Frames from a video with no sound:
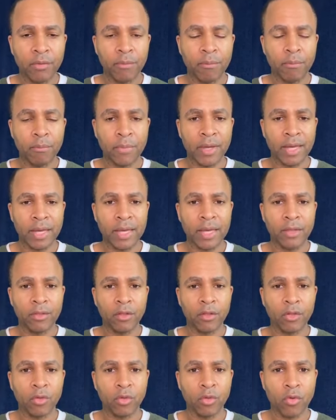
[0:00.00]
May
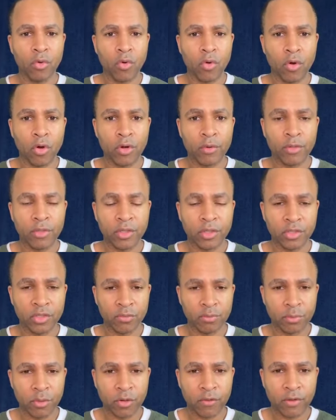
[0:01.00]
the Lord, the
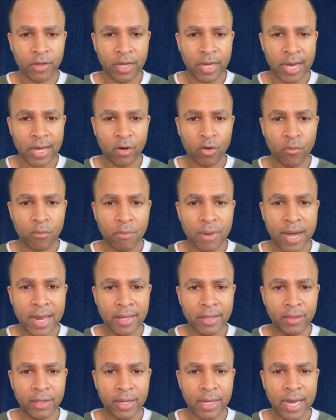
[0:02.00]
Spirit of God
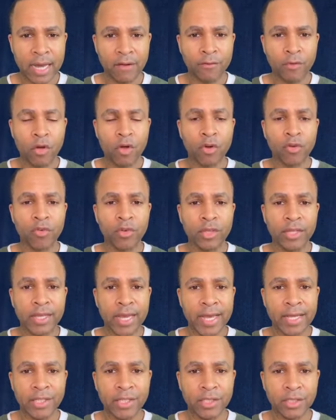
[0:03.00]
Almighty, the God of all
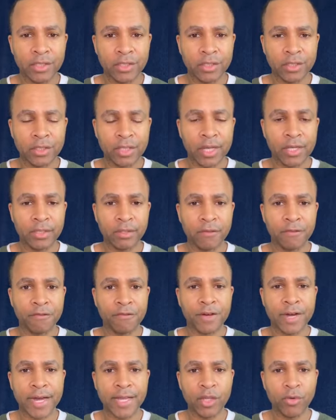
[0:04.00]
creation,
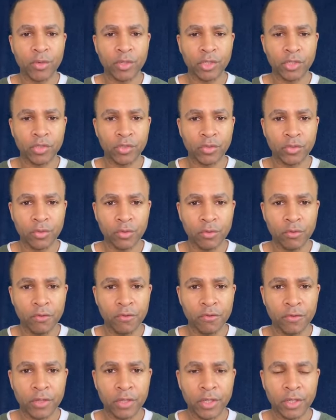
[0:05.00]
sanctify you in
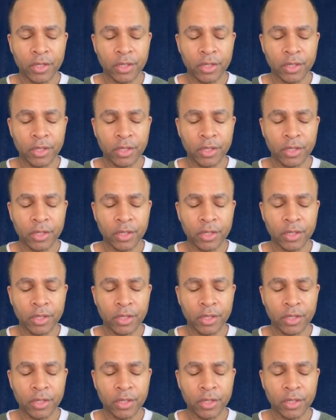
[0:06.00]
truth